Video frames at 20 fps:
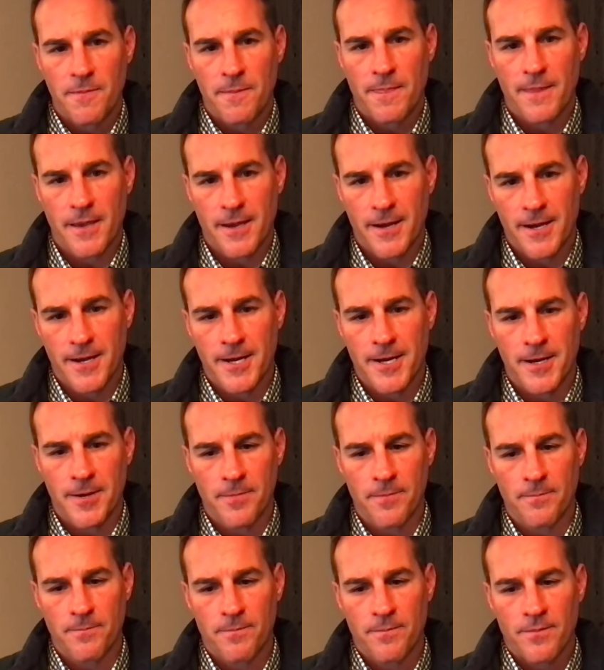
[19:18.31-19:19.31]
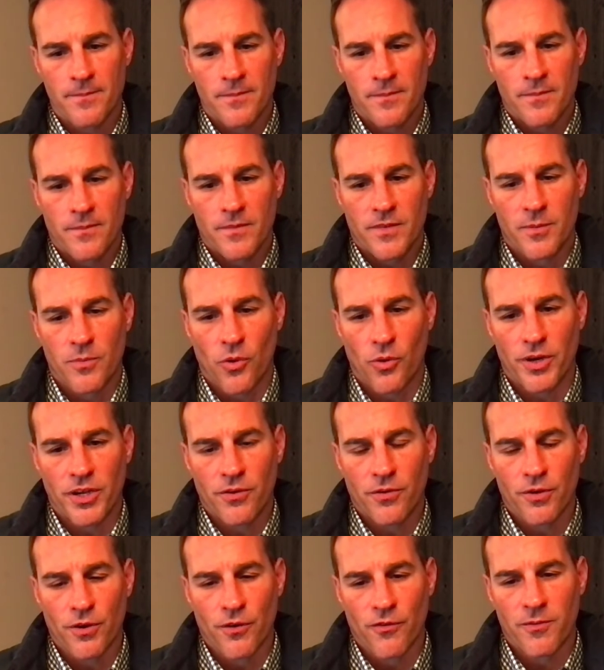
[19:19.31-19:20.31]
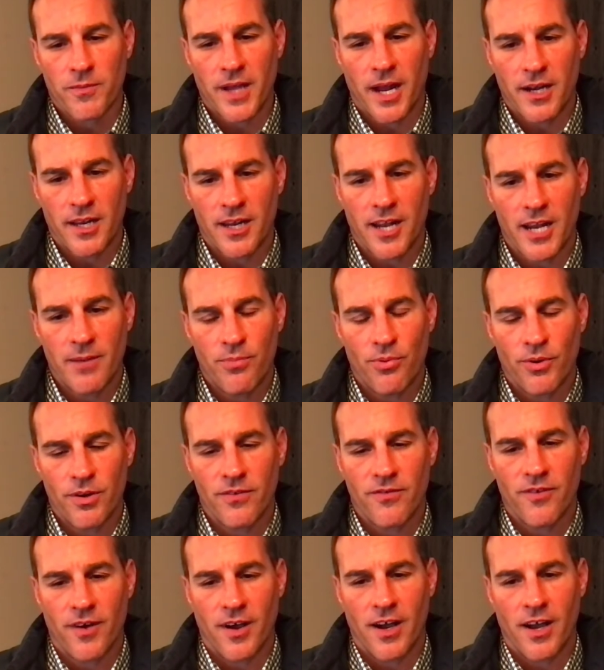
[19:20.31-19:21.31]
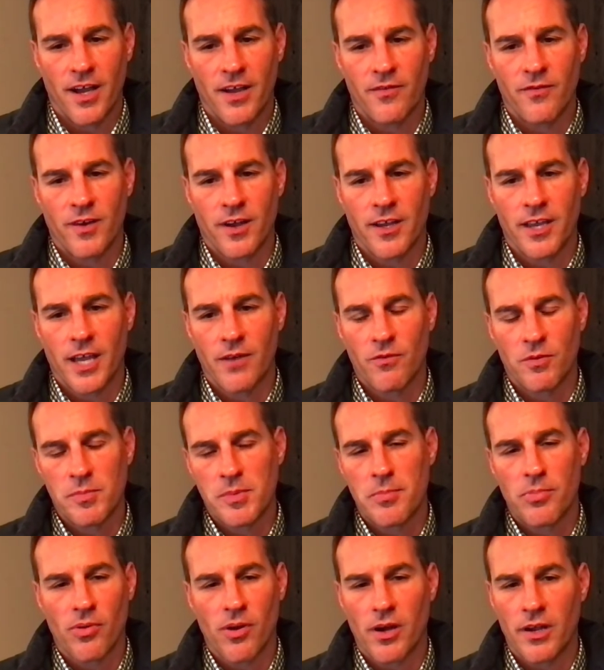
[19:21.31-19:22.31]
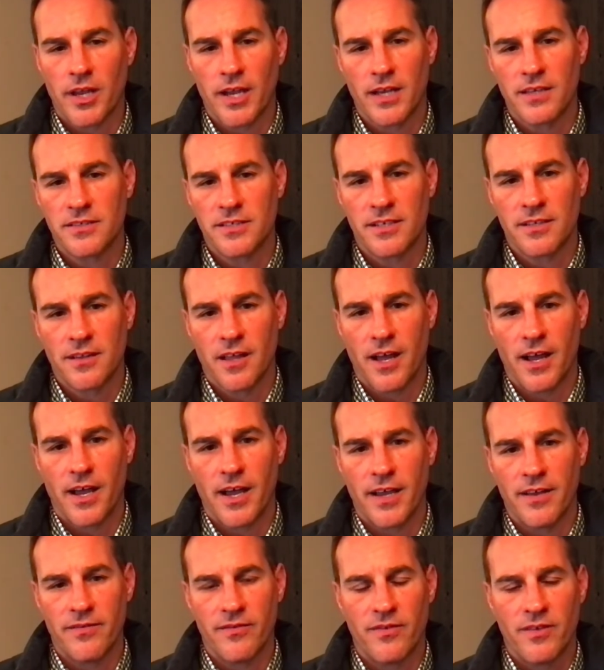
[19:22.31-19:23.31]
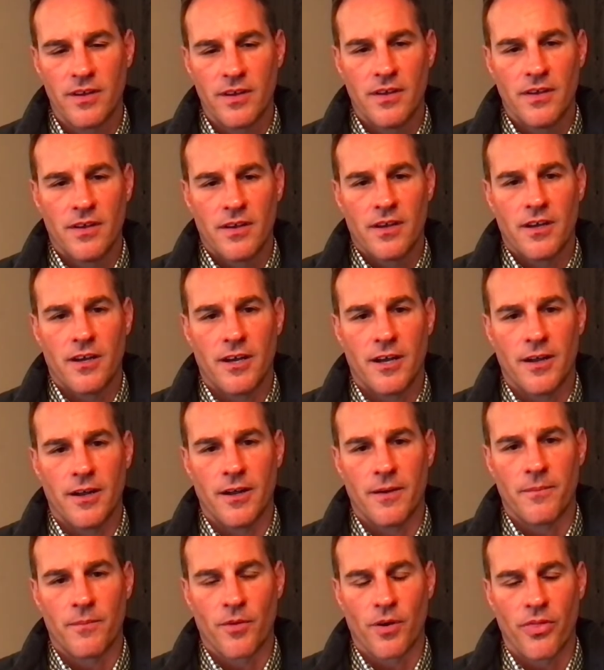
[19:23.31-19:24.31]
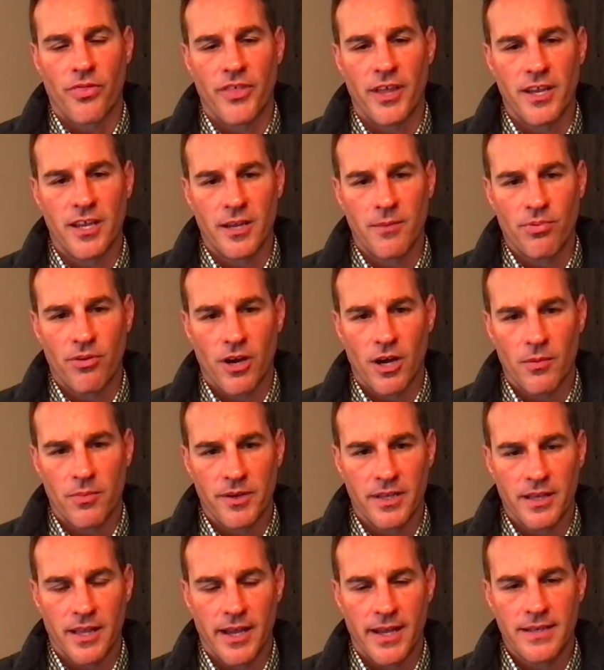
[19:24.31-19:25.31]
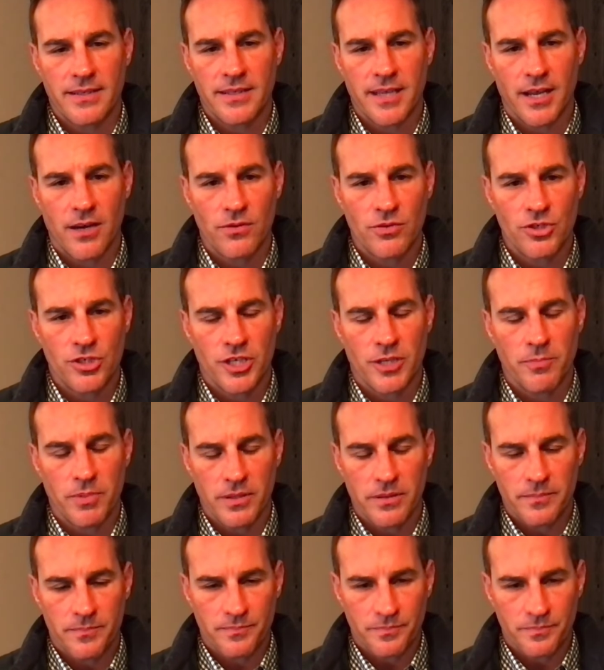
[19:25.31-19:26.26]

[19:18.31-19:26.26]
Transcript: The morning crew from 99.5, again, will be broadcasting live. We're thinking probably in Lyon Township.